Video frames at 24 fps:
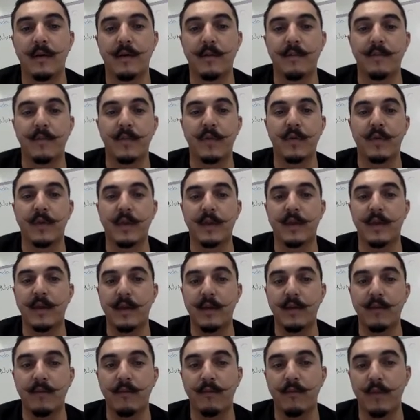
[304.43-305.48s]
So that's kind
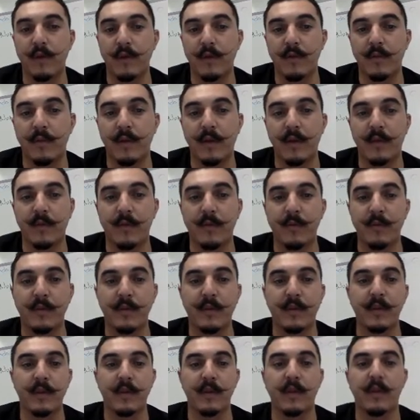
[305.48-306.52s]
of one of the biggest
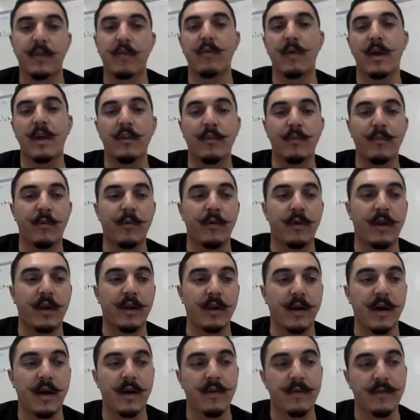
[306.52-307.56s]
purposes. Transport a
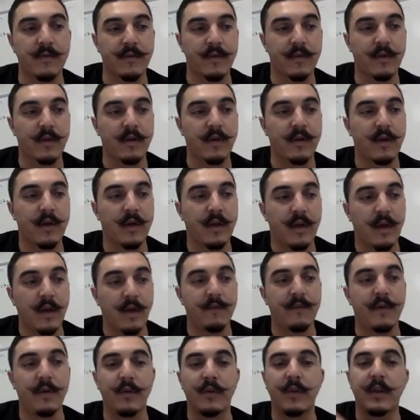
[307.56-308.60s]
lot
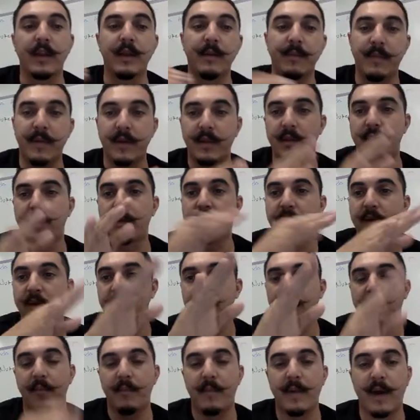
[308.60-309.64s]
of those lipids
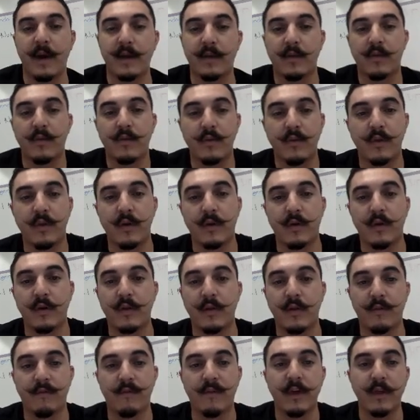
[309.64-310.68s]
back to
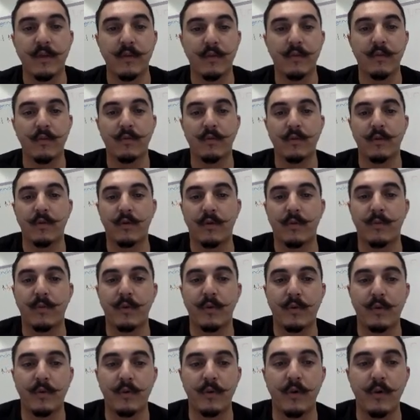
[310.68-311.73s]
their vessels where they're
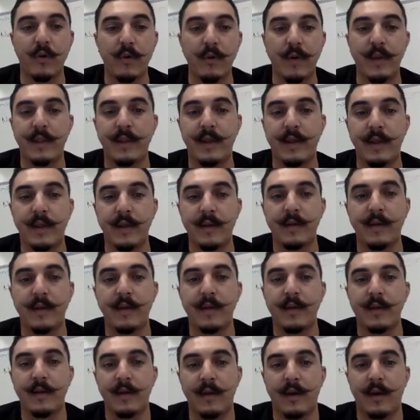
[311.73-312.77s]
supposed to go, and then
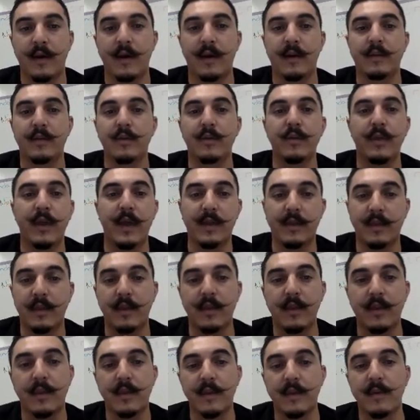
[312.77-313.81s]
through that
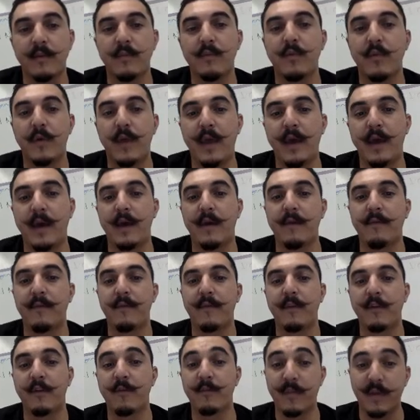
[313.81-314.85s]
system, we have
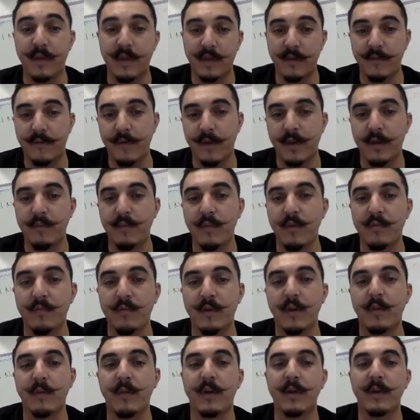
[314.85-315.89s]
specific immune
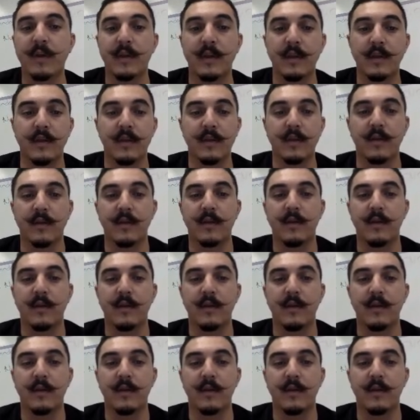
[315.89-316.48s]
responses